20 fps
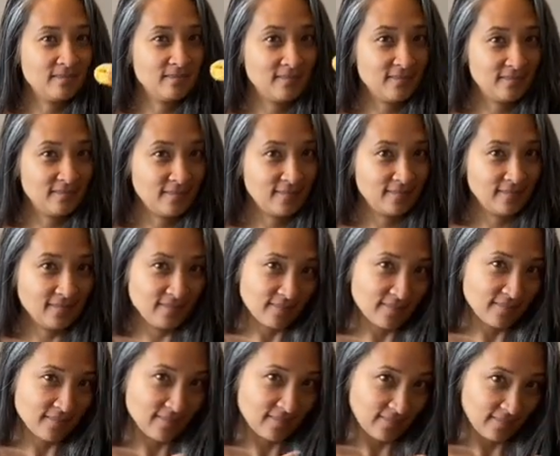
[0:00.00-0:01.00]

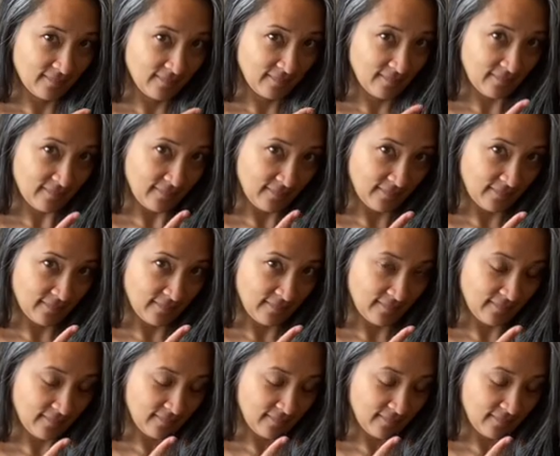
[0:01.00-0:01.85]
Nothing is said.